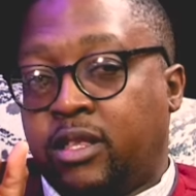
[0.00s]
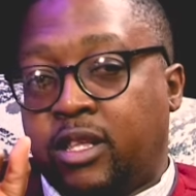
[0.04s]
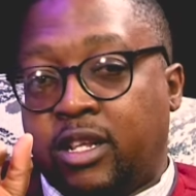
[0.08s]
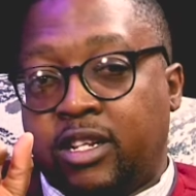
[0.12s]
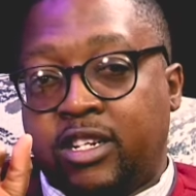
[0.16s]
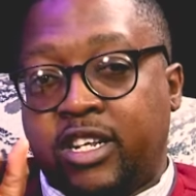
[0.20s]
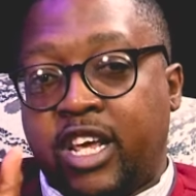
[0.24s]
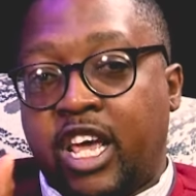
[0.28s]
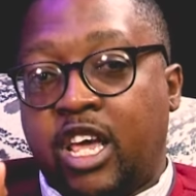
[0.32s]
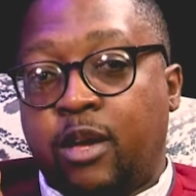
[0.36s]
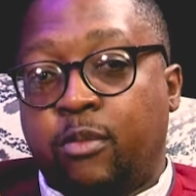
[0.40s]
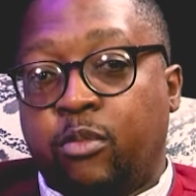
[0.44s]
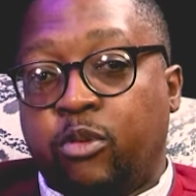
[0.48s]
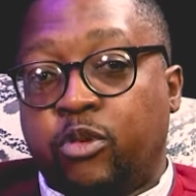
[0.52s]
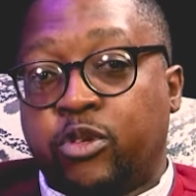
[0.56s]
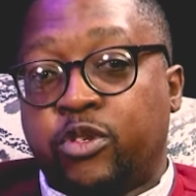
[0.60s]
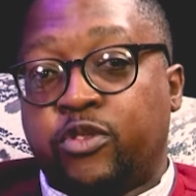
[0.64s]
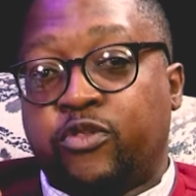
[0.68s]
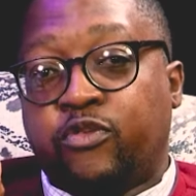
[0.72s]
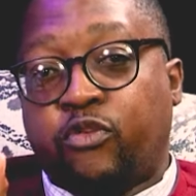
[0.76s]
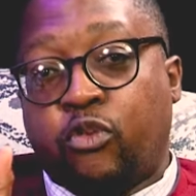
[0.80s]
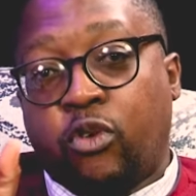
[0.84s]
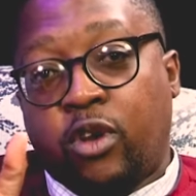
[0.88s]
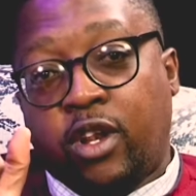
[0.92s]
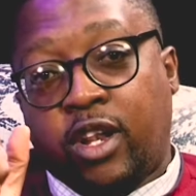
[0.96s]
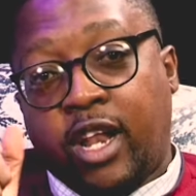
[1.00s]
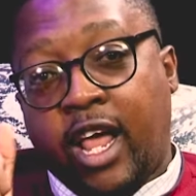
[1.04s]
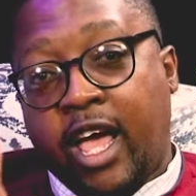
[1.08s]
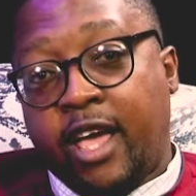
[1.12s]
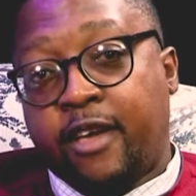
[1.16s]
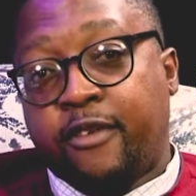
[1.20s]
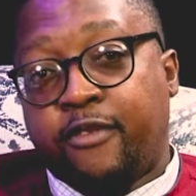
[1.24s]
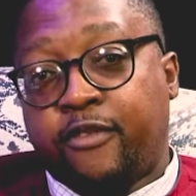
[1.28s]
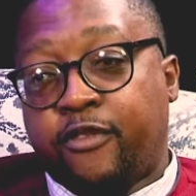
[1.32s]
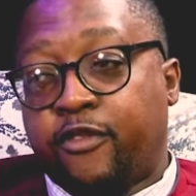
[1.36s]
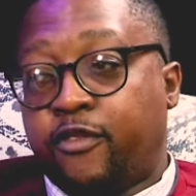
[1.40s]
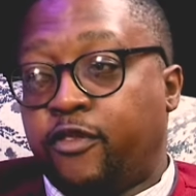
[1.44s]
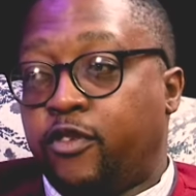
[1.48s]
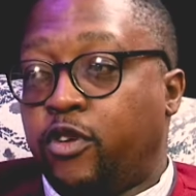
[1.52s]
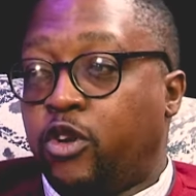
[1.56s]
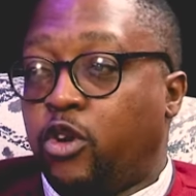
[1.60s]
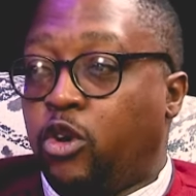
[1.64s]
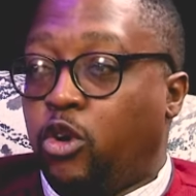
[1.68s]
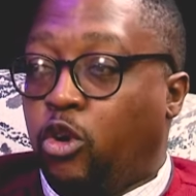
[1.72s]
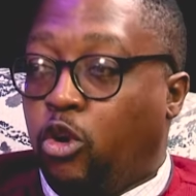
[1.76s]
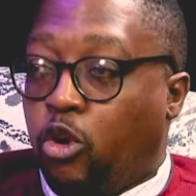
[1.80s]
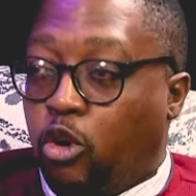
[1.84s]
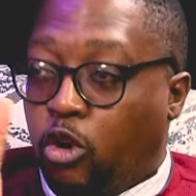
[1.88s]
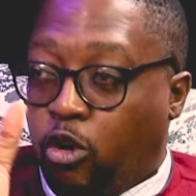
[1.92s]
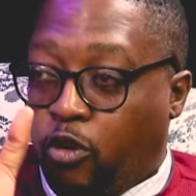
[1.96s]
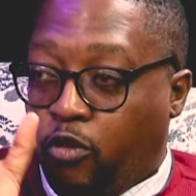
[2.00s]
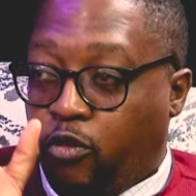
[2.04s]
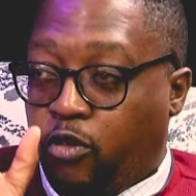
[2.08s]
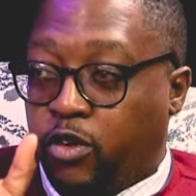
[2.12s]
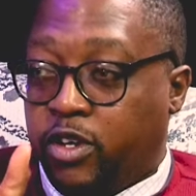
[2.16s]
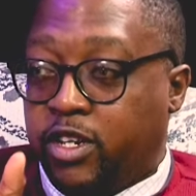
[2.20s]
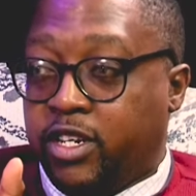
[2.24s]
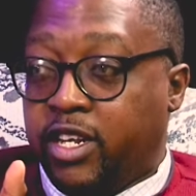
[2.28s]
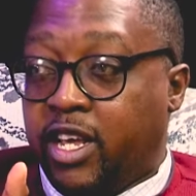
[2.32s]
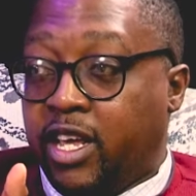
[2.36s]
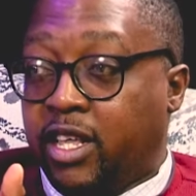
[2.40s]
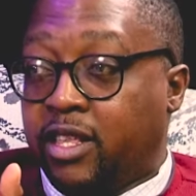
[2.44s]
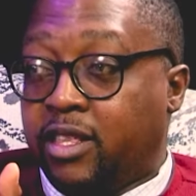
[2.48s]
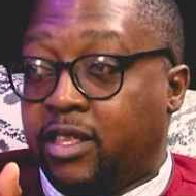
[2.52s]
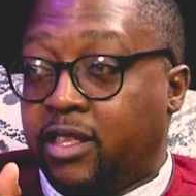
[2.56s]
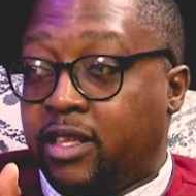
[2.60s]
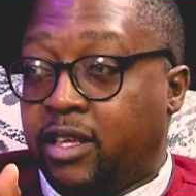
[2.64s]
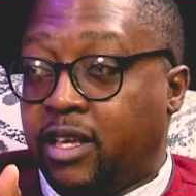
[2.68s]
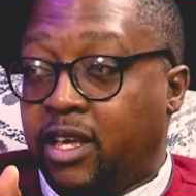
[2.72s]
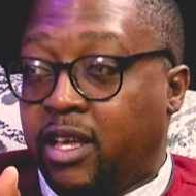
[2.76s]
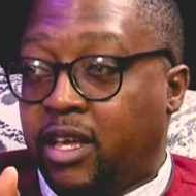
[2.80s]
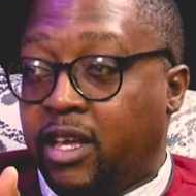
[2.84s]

the tables for life or for death.